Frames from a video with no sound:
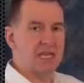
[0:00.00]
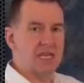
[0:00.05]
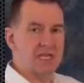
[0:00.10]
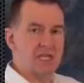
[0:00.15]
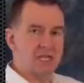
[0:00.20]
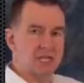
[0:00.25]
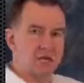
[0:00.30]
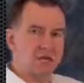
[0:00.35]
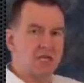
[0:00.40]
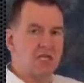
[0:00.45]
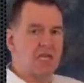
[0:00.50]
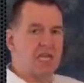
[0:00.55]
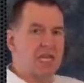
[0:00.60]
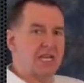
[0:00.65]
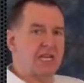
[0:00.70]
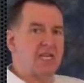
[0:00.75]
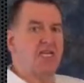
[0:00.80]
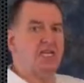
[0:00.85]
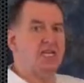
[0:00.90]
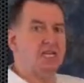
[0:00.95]
in there that's going to
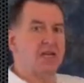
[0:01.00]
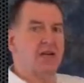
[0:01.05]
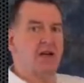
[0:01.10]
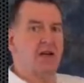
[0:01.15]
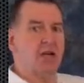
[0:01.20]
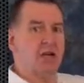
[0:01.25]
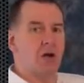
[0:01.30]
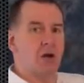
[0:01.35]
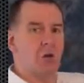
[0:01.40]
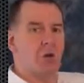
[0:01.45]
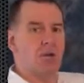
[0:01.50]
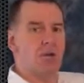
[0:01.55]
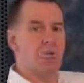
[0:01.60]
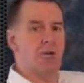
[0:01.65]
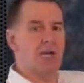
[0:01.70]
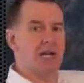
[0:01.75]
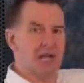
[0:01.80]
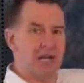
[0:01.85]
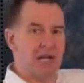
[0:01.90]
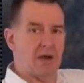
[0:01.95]
challenge their
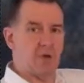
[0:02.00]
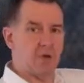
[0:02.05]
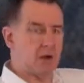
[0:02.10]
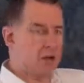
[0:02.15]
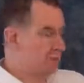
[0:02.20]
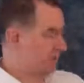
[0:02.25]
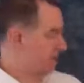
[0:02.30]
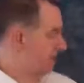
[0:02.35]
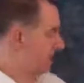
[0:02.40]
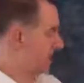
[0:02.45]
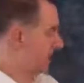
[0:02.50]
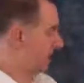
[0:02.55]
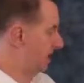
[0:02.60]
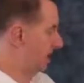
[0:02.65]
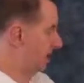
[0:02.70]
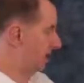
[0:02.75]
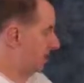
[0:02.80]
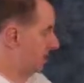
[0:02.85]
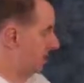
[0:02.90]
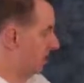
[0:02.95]
ultimate outcome
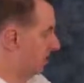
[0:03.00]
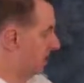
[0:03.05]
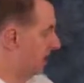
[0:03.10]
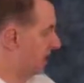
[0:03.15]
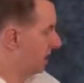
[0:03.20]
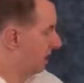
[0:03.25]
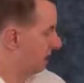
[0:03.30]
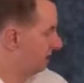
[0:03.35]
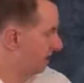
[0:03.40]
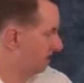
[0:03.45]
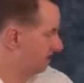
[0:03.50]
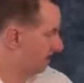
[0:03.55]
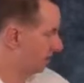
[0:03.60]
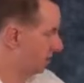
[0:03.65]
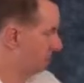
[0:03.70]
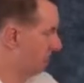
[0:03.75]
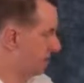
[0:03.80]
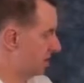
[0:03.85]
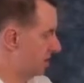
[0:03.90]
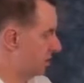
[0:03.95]
destination. So ask
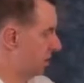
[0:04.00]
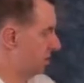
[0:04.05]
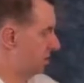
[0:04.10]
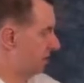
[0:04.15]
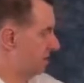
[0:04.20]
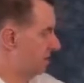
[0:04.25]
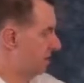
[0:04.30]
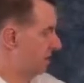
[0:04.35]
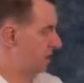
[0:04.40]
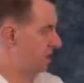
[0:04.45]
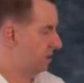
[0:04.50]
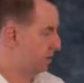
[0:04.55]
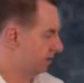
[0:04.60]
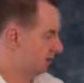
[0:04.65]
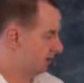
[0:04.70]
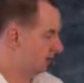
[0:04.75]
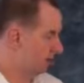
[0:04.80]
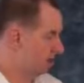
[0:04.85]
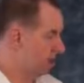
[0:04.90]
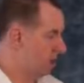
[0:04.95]
the question, what would the market
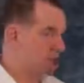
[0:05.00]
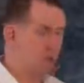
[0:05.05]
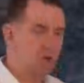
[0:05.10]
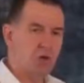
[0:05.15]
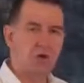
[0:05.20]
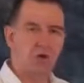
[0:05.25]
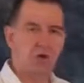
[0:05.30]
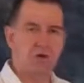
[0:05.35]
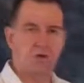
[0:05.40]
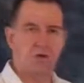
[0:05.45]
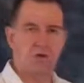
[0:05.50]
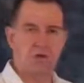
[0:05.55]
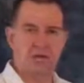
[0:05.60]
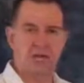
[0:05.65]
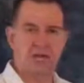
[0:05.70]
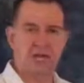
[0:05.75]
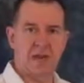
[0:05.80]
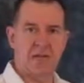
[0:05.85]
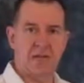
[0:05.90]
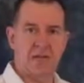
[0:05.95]
makers not
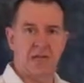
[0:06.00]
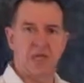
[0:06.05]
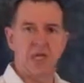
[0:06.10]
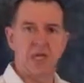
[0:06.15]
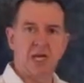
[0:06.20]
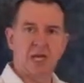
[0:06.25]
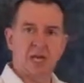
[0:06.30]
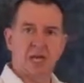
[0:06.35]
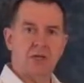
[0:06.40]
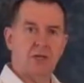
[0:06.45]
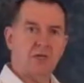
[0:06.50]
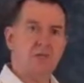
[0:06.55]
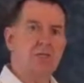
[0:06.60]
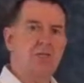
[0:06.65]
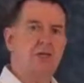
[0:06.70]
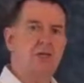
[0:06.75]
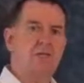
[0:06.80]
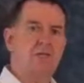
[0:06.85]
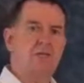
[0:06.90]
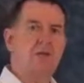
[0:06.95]
want to happen? And
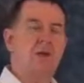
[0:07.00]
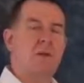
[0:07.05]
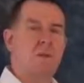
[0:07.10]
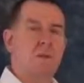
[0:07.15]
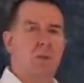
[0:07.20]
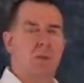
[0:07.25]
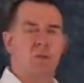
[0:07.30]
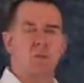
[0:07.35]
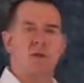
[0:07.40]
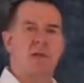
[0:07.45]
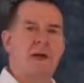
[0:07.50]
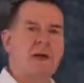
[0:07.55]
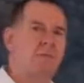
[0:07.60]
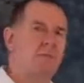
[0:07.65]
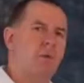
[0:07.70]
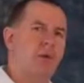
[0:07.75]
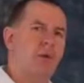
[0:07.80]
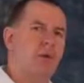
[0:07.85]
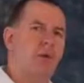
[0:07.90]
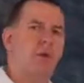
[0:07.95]
observe what
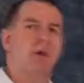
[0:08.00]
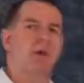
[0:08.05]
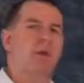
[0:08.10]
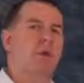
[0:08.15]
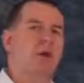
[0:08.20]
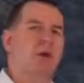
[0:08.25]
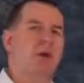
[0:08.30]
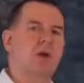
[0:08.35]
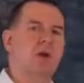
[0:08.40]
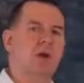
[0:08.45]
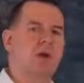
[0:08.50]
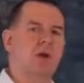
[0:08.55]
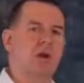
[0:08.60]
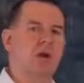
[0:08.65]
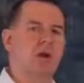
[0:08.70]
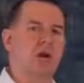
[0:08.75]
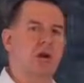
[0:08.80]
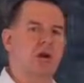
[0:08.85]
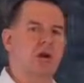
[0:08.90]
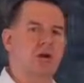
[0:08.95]
that might look like on a
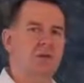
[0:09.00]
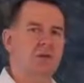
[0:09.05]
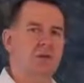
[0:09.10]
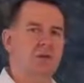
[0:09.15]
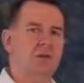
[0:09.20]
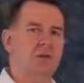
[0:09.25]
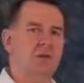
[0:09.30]
chart.